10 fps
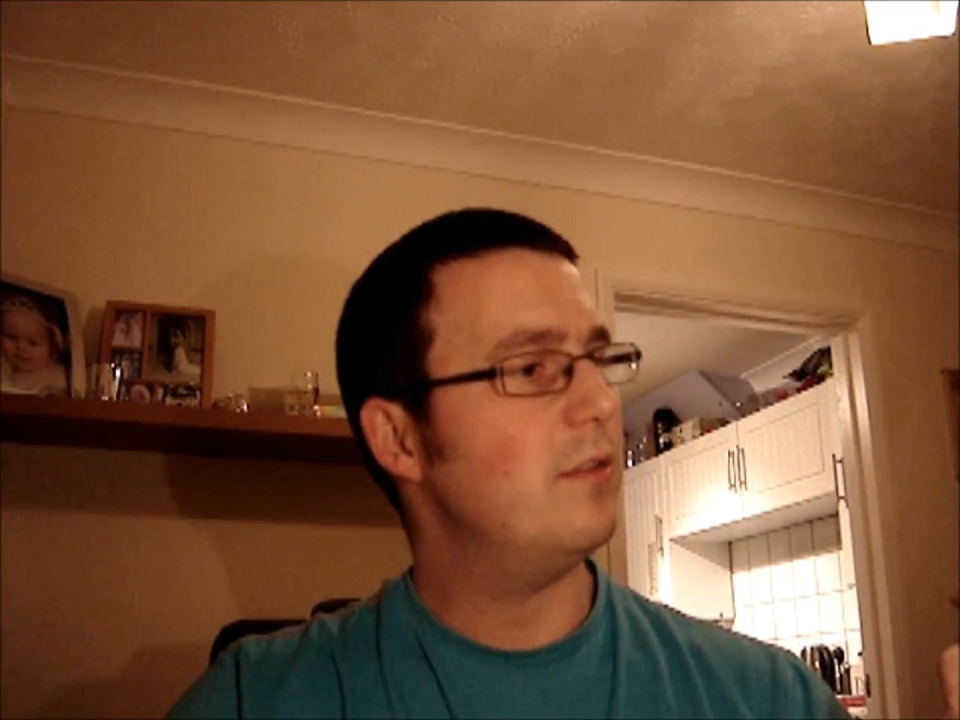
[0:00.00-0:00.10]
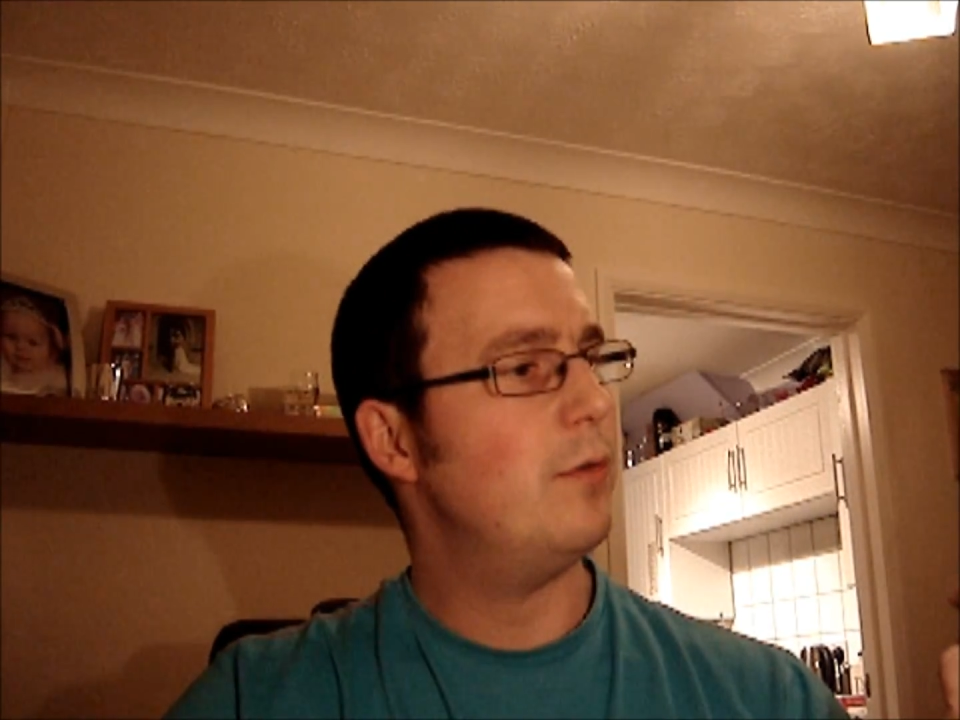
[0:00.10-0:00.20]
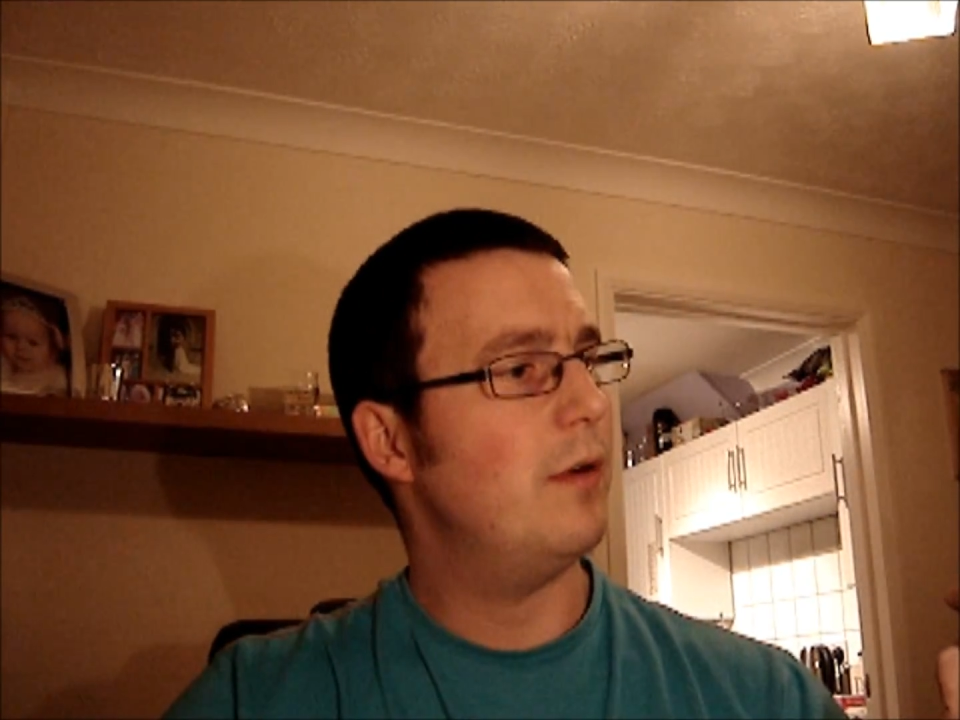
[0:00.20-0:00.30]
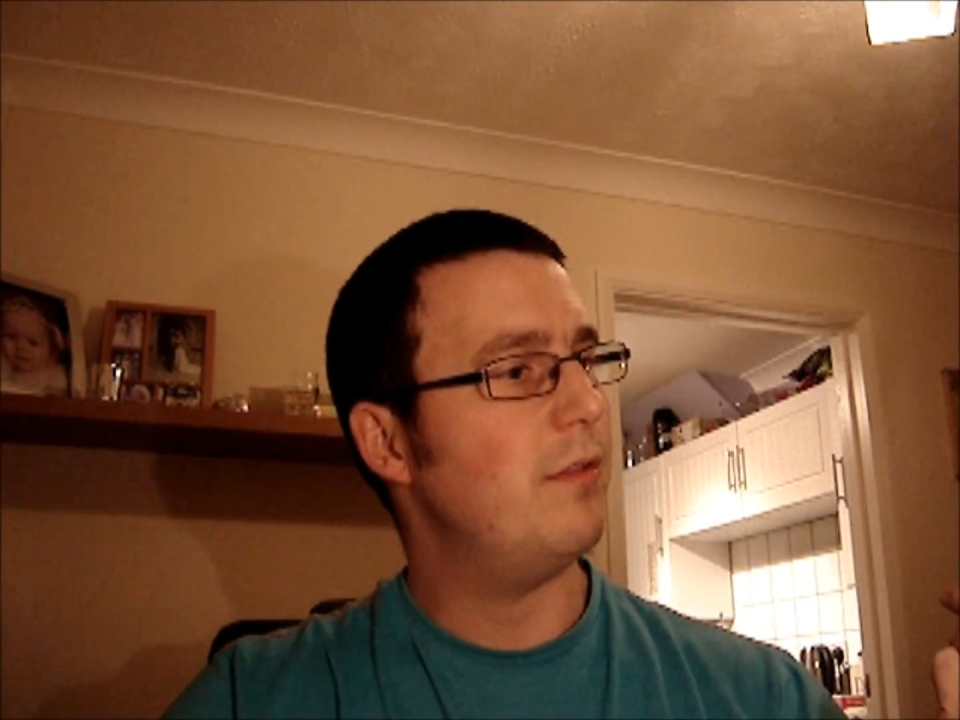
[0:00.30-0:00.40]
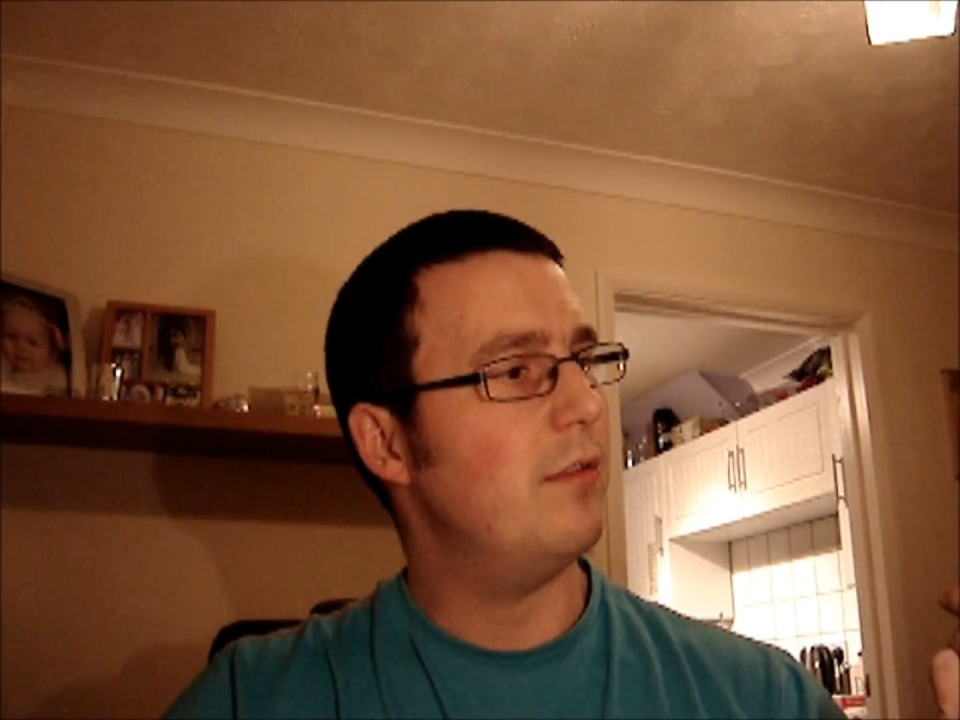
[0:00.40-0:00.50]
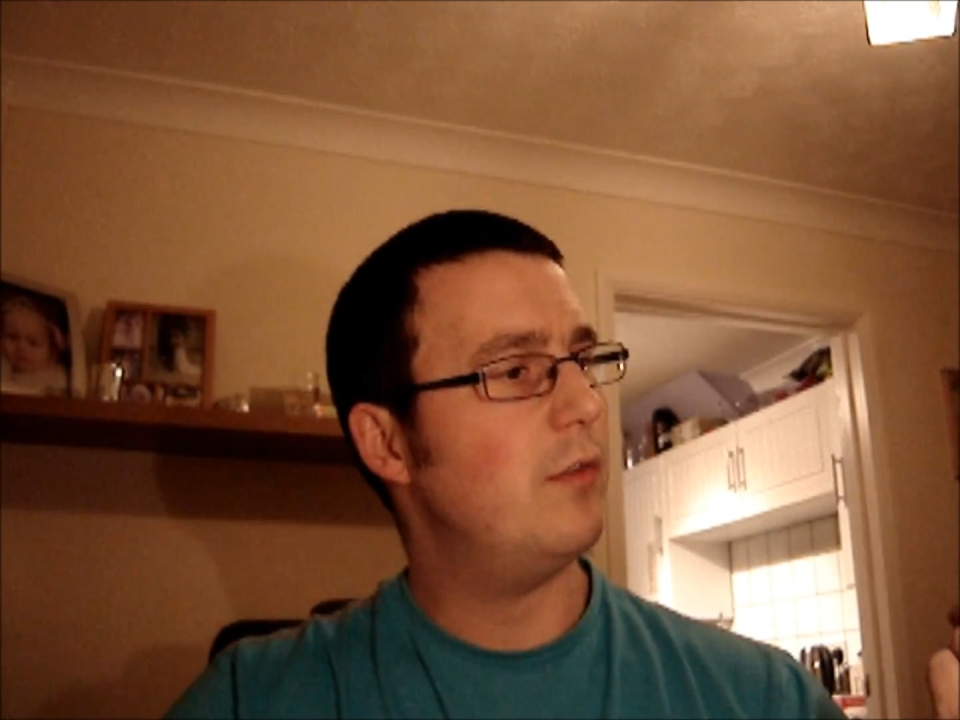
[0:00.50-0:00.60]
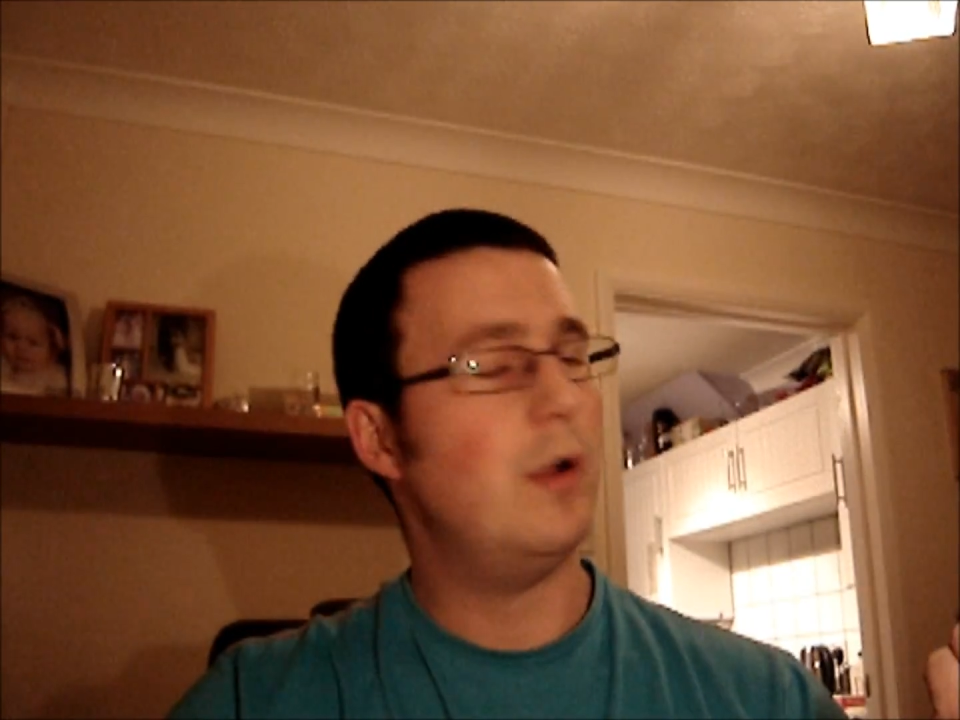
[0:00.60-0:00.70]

of the 12th of the